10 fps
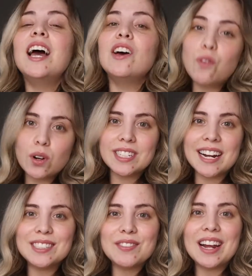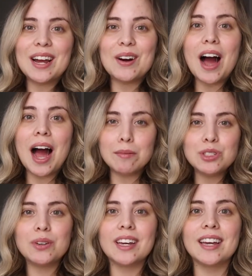And for today's video, I'm
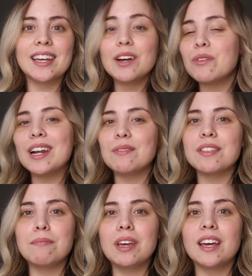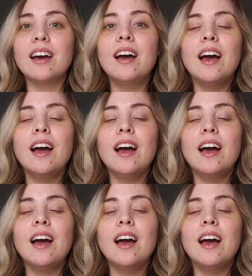doing a get ready with me